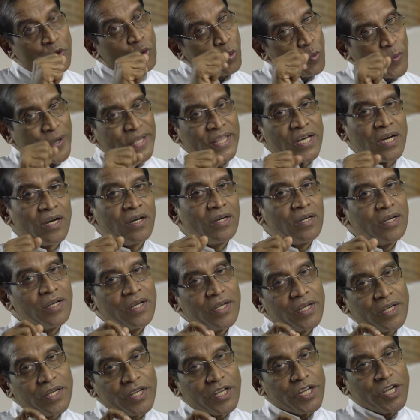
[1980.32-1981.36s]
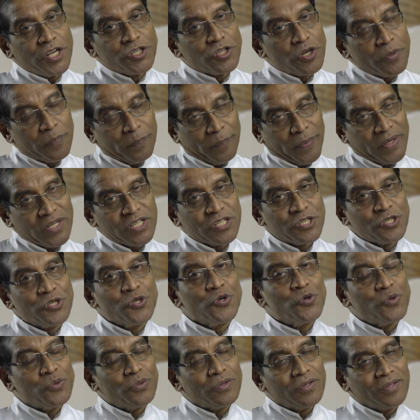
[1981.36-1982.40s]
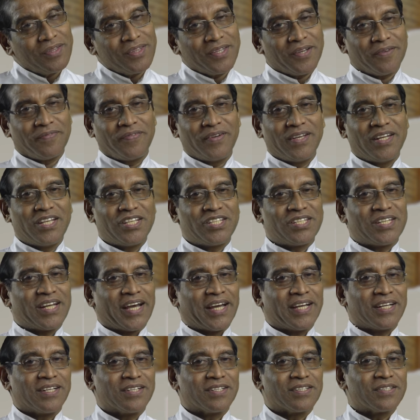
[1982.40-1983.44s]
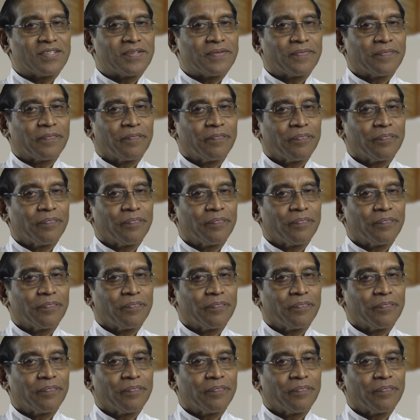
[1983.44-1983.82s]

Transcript: whether he should pursue the Philistines.